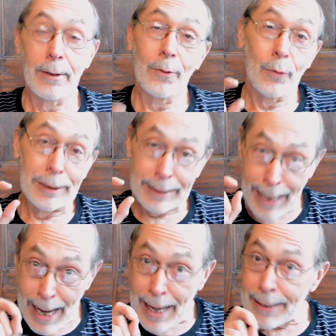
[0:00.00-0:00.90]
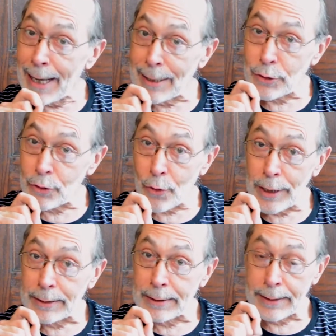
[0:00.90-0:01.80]
what God has
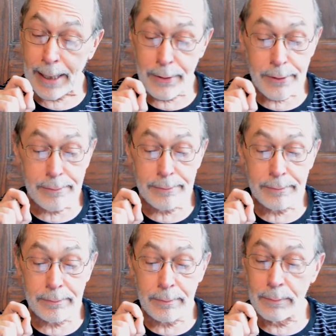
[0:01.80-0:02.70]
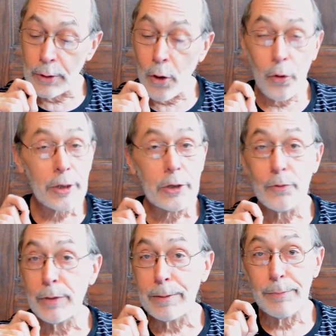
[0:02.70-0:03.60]
joined together, no human